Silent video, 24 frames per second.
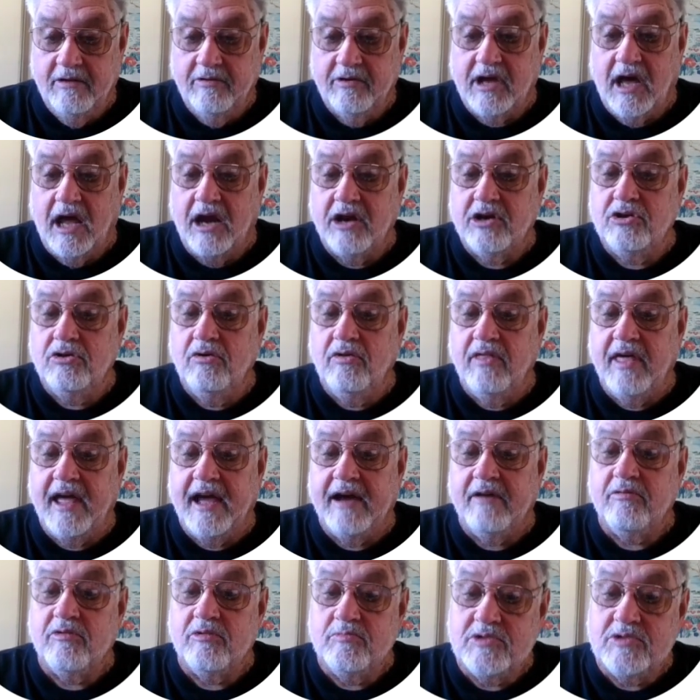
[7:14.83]
Got to do
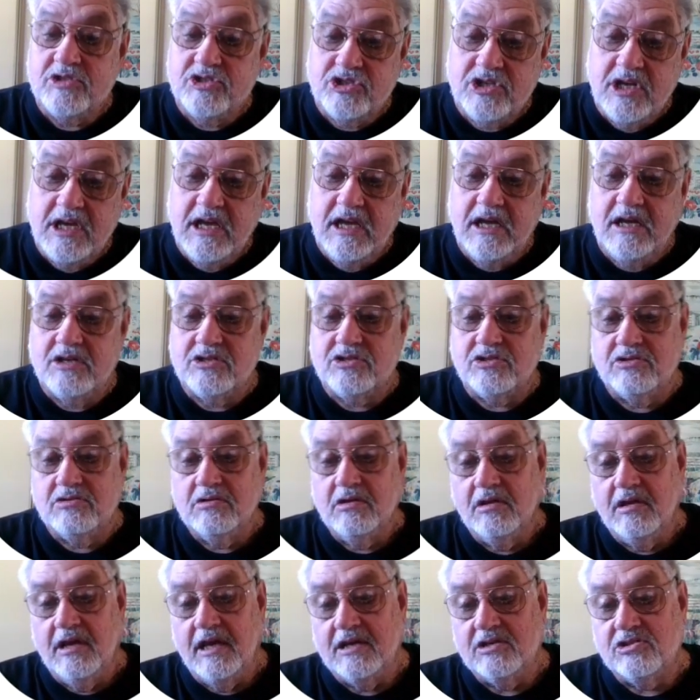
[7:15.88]
that with machines
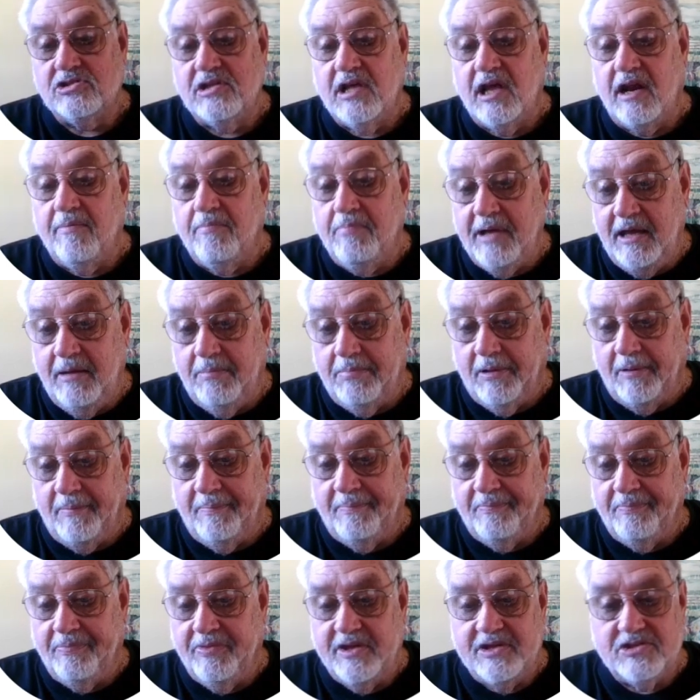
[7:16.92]
instead of people.
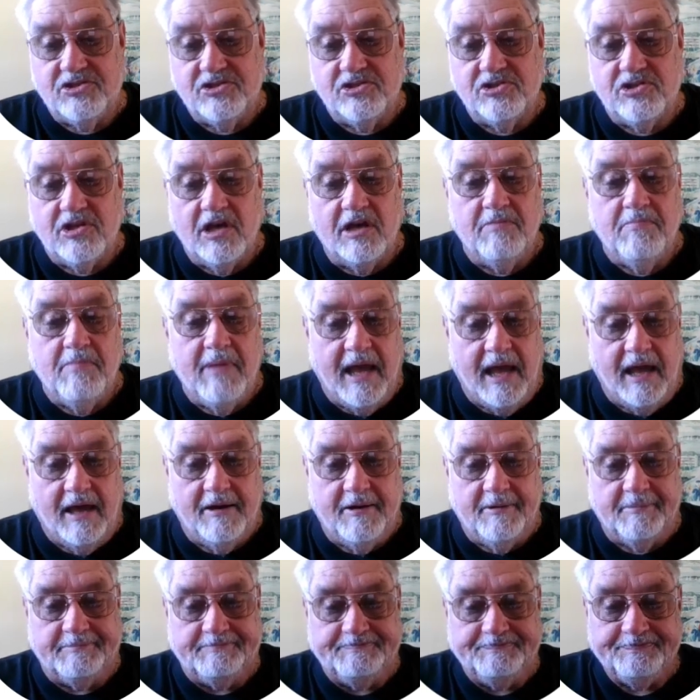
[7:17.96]
This is
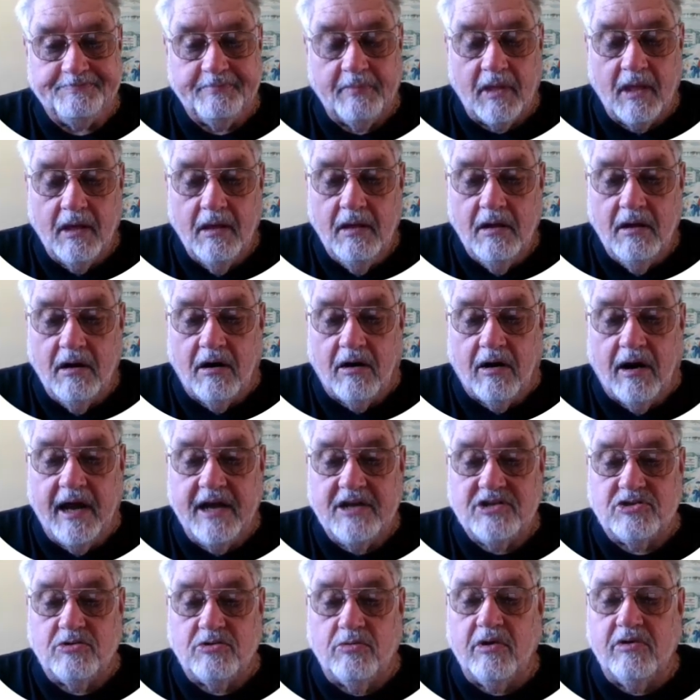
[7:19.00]
unmanned. All
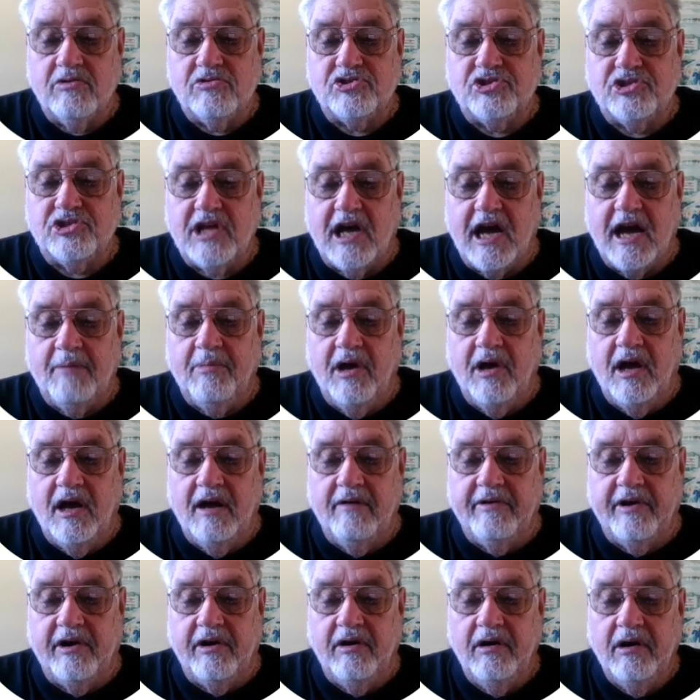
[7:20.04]
right, so we're going to stop and
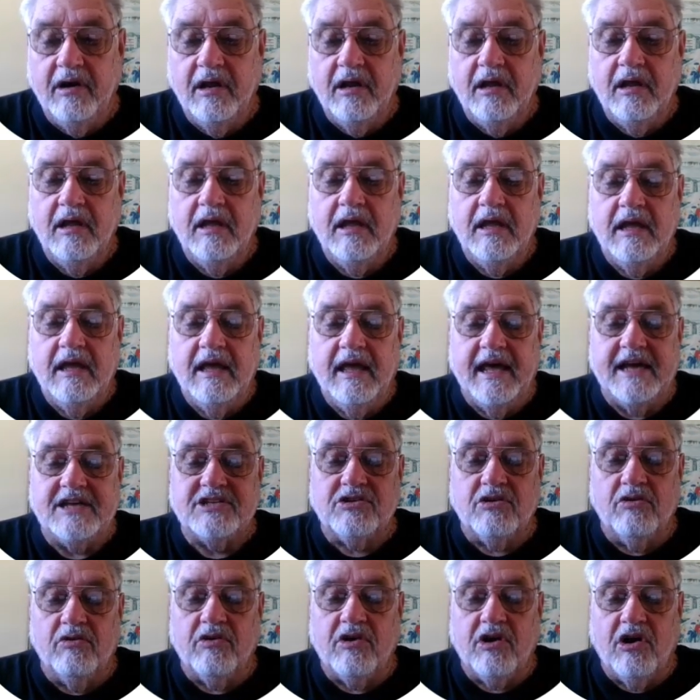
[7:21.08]
hover. That's
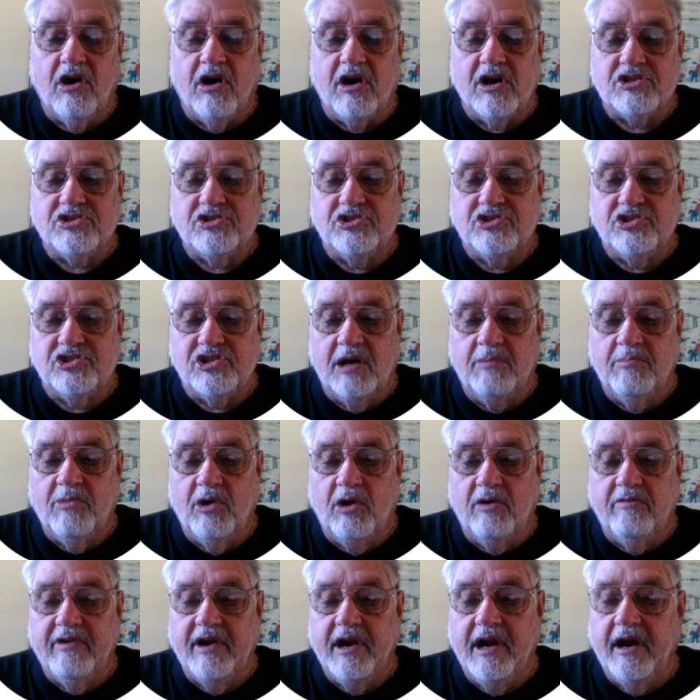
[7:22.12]
going to cost some
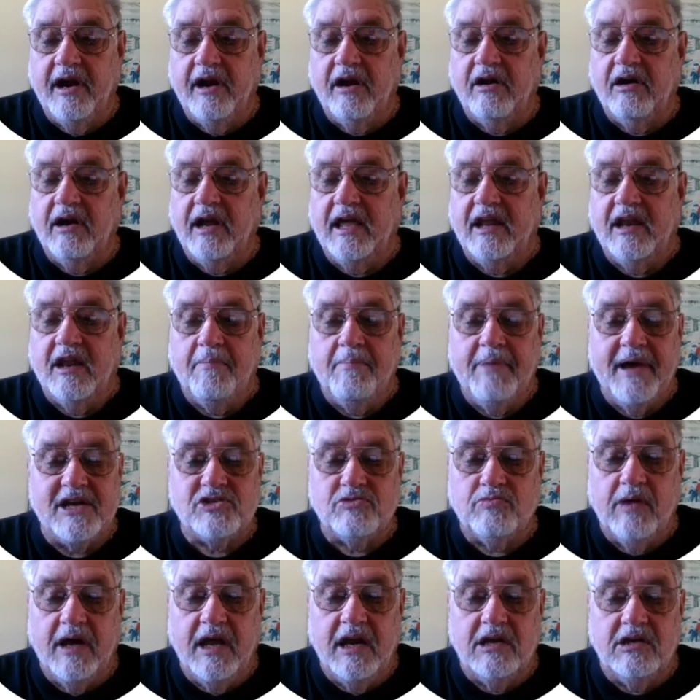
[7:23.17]
over here, and the
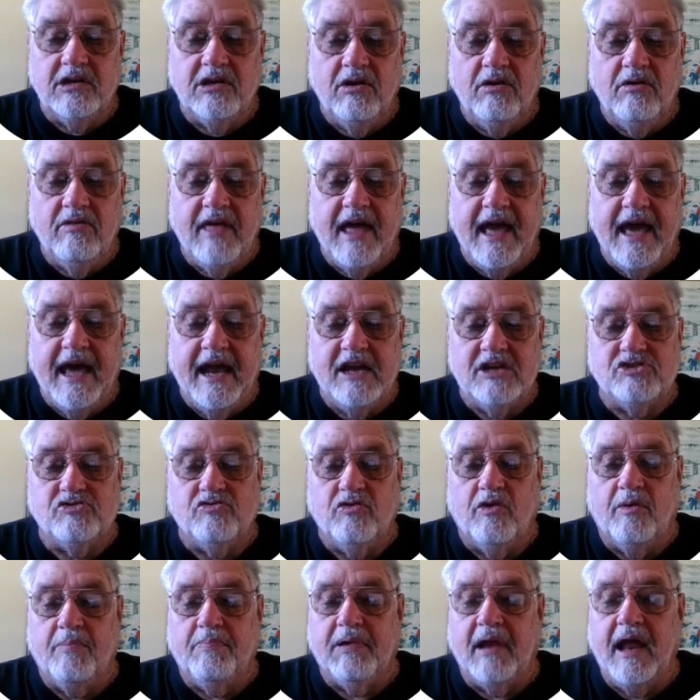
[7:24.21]
best way to do that is
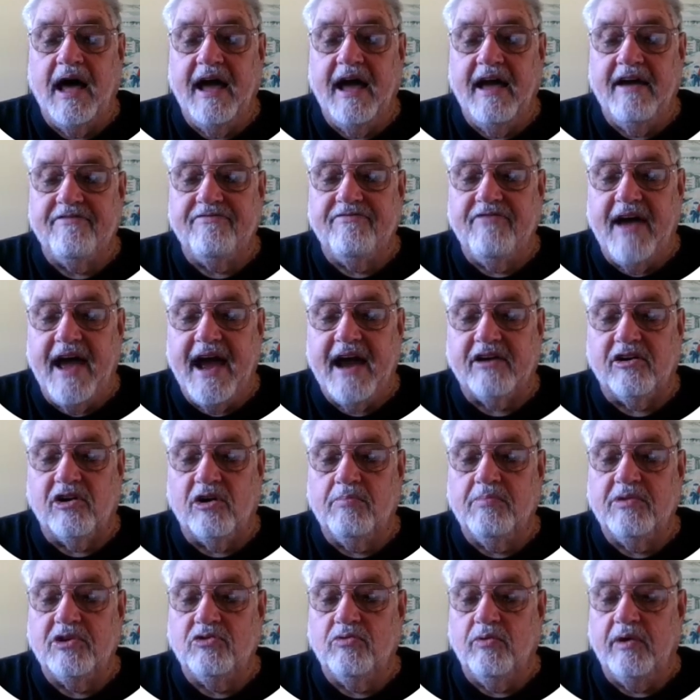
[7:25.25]
to apply a factor
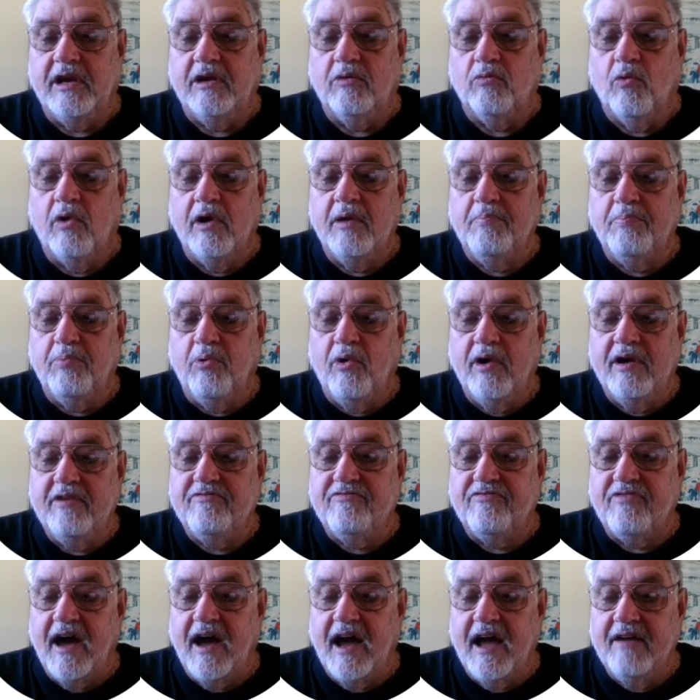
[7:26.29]
between
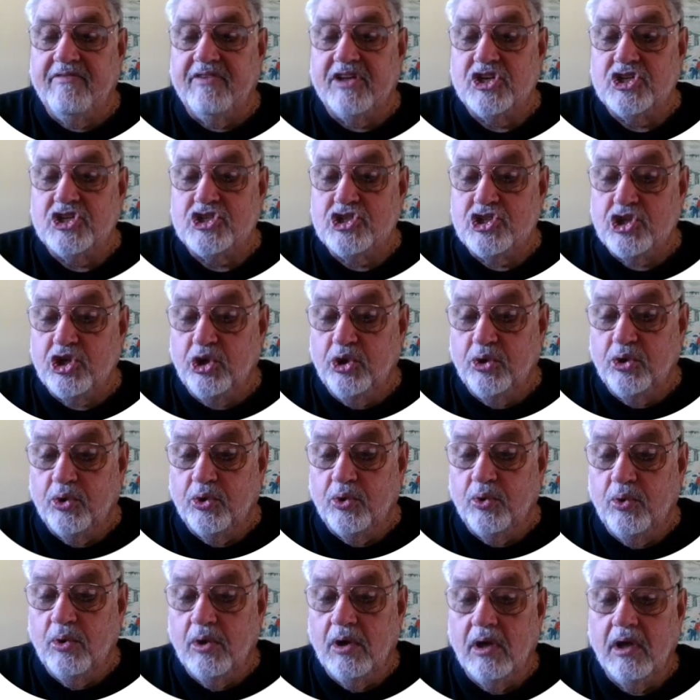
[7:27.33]
1.5 and
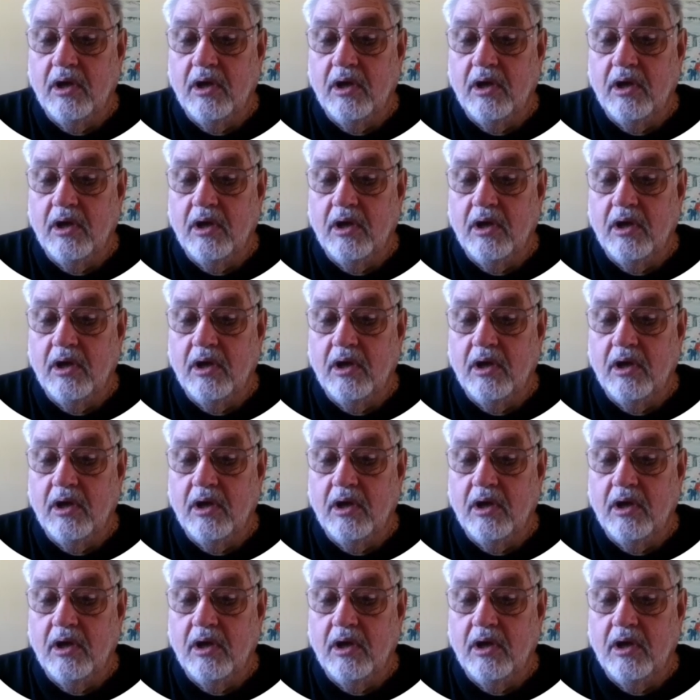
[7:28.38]
2